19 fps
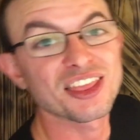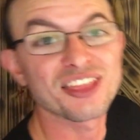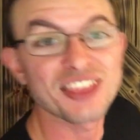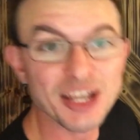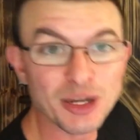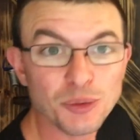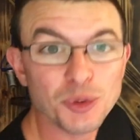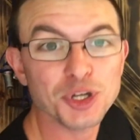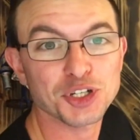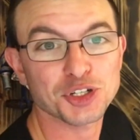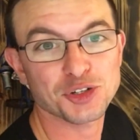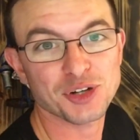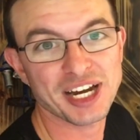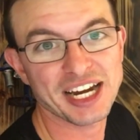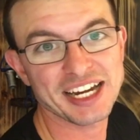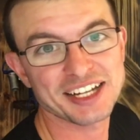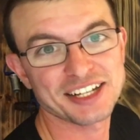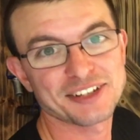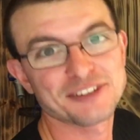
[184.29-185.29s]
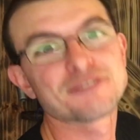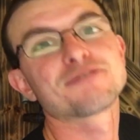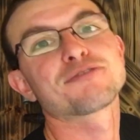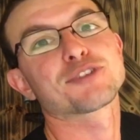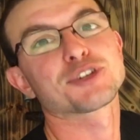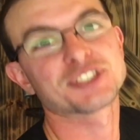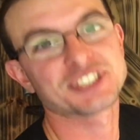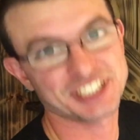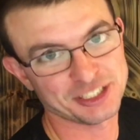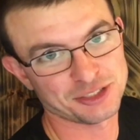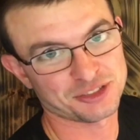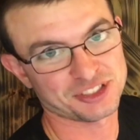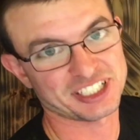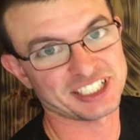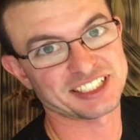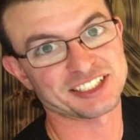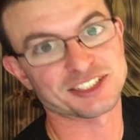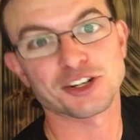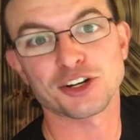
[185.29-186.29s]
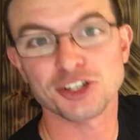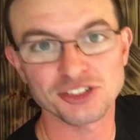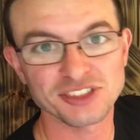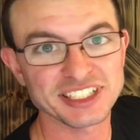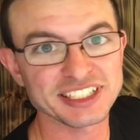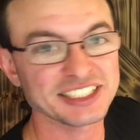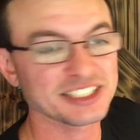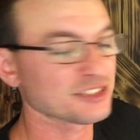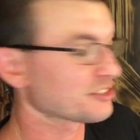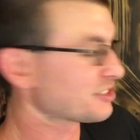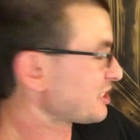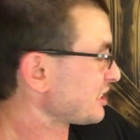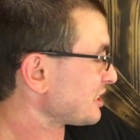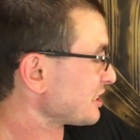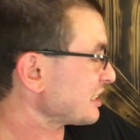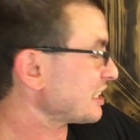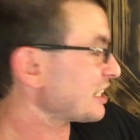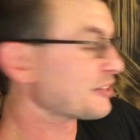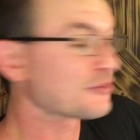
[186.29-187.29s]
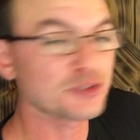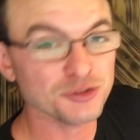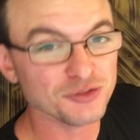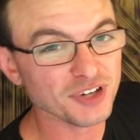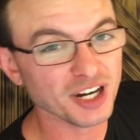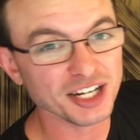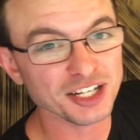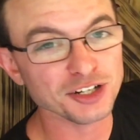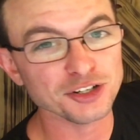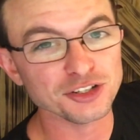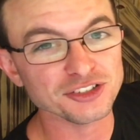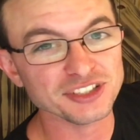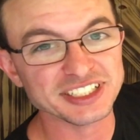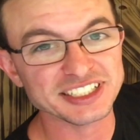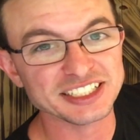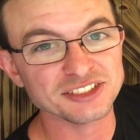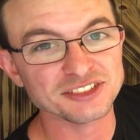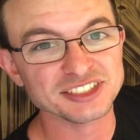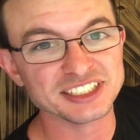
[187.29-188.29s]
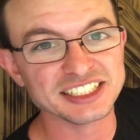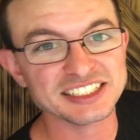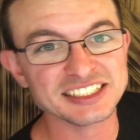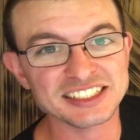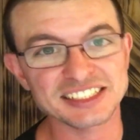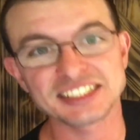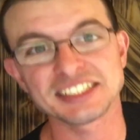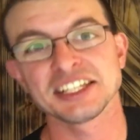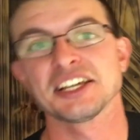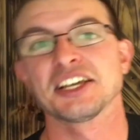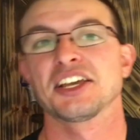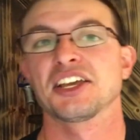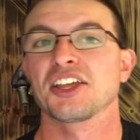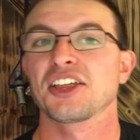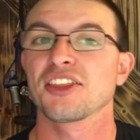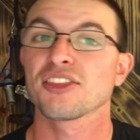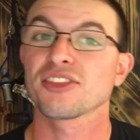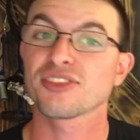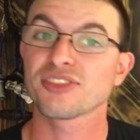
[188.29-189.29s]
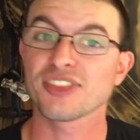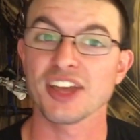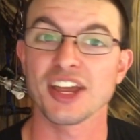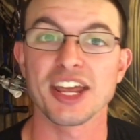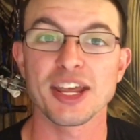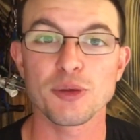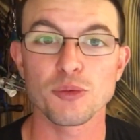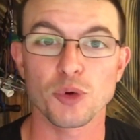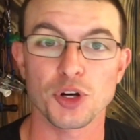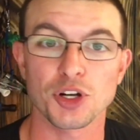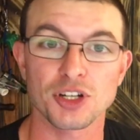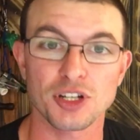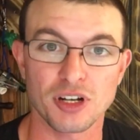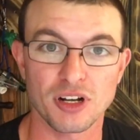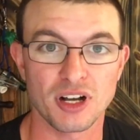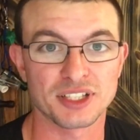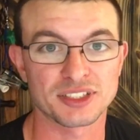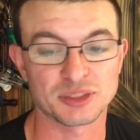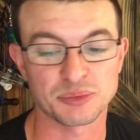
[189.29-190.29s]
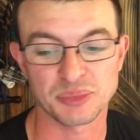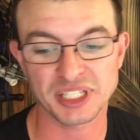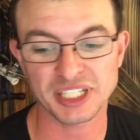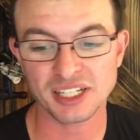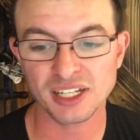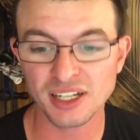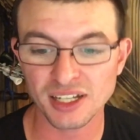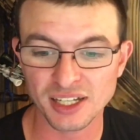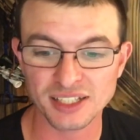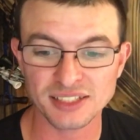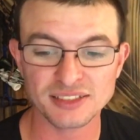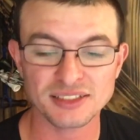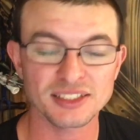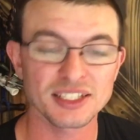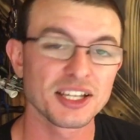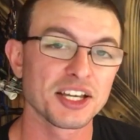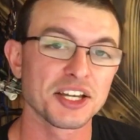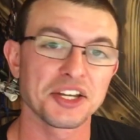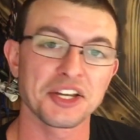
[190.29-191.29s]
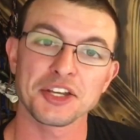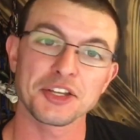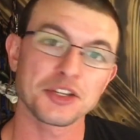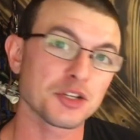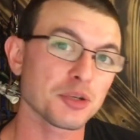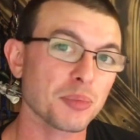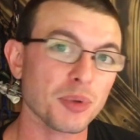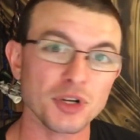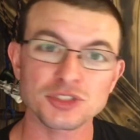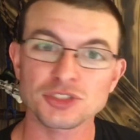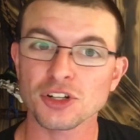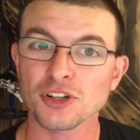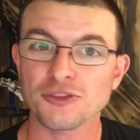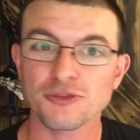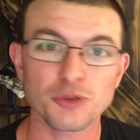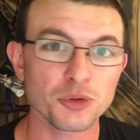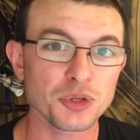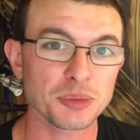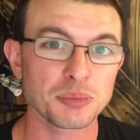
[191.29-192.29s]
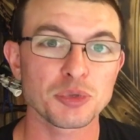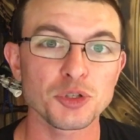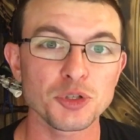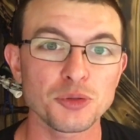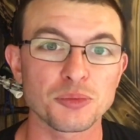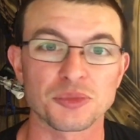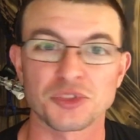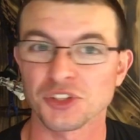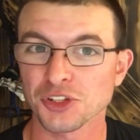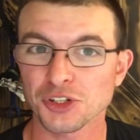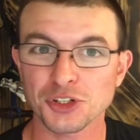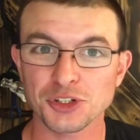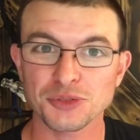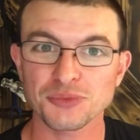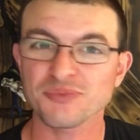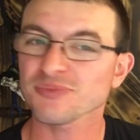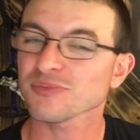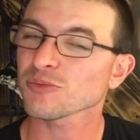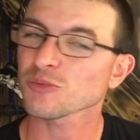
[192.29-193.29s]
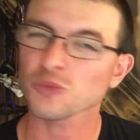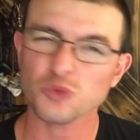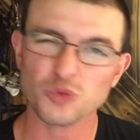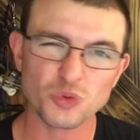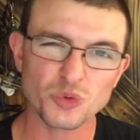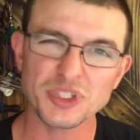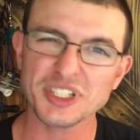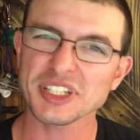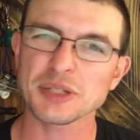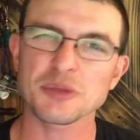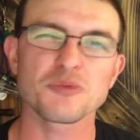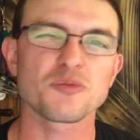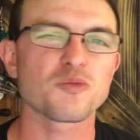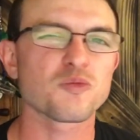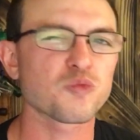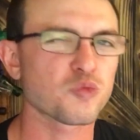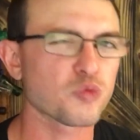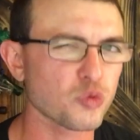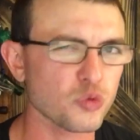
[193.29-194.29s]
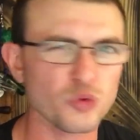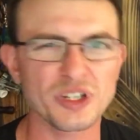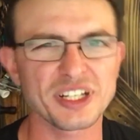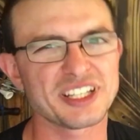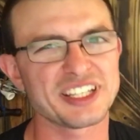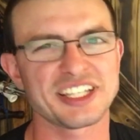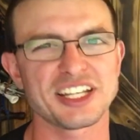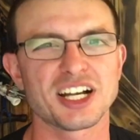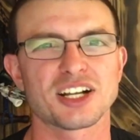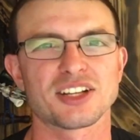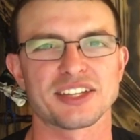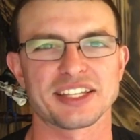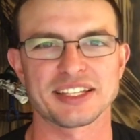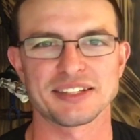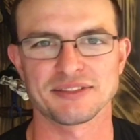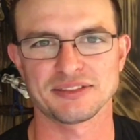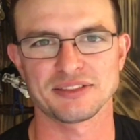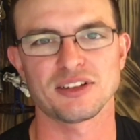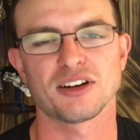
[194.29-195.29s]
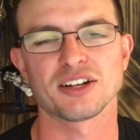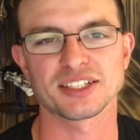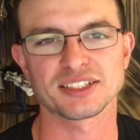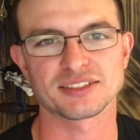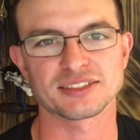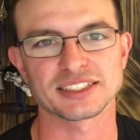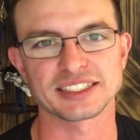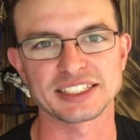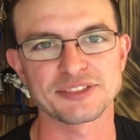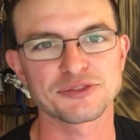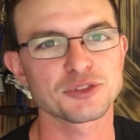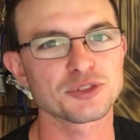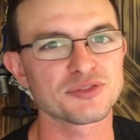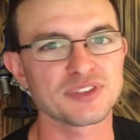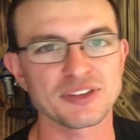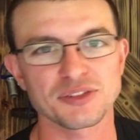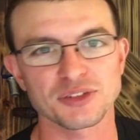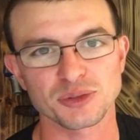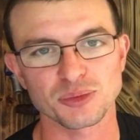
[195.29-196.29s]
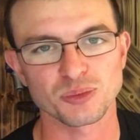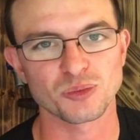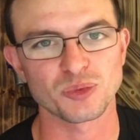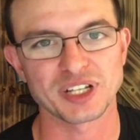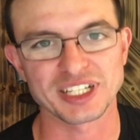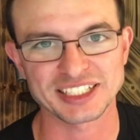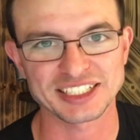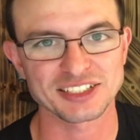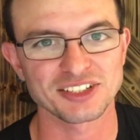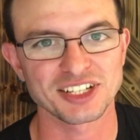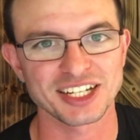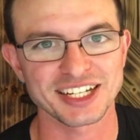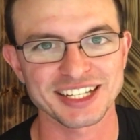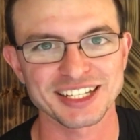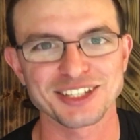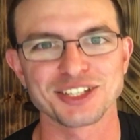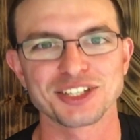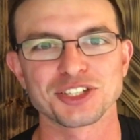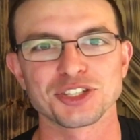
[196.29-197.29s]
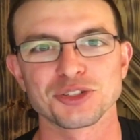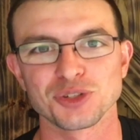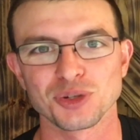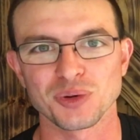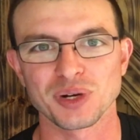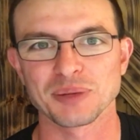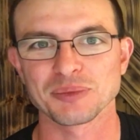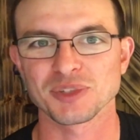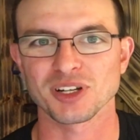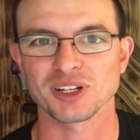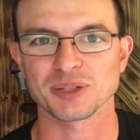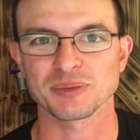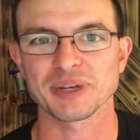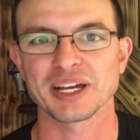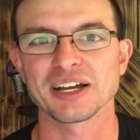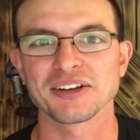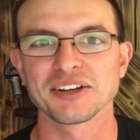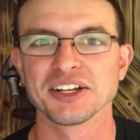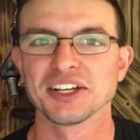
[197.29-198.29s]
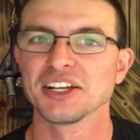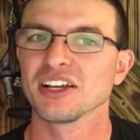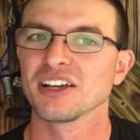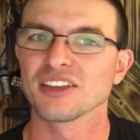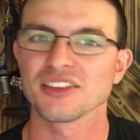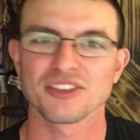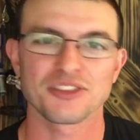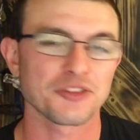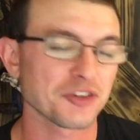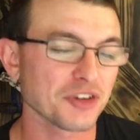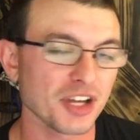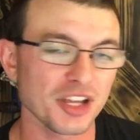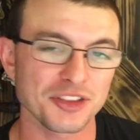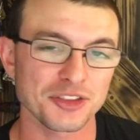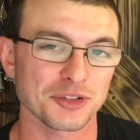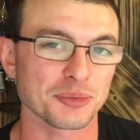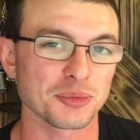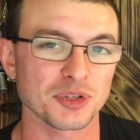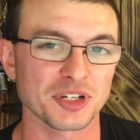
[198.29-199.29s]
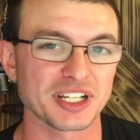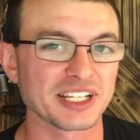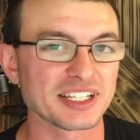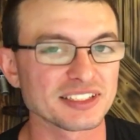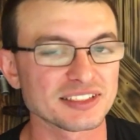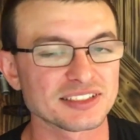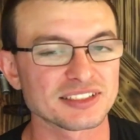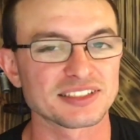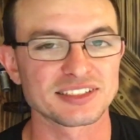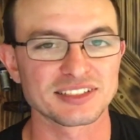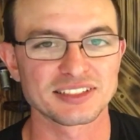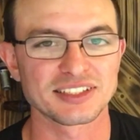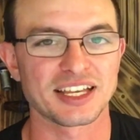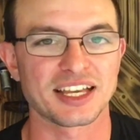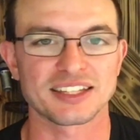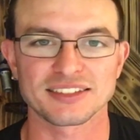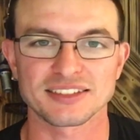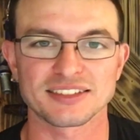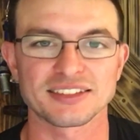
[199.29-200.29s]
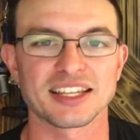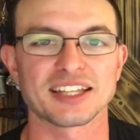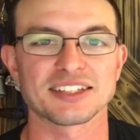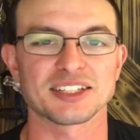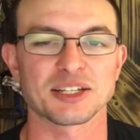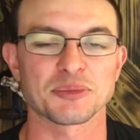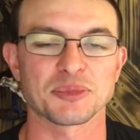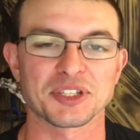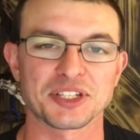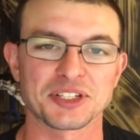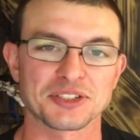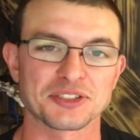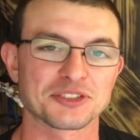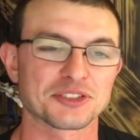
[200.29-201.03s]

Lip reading: They work great for teal season, early teal season. If you've got an early teal season, they work awesome because your birds aren't fully plumed. They're really, really ugly, honestly. If you've ever went teal hunting, you know what I'm talking about. They're not their prettiest at that time of year.